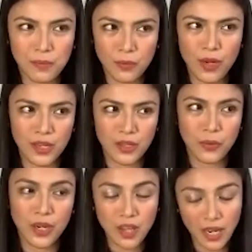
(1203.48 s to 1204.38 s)

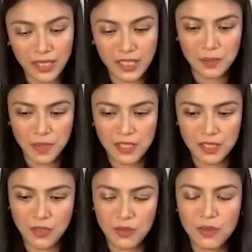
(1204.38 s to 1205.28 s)
where God has
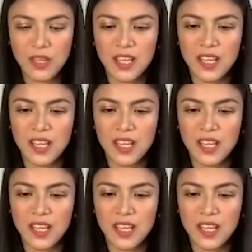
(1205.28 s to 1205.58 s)
placed you.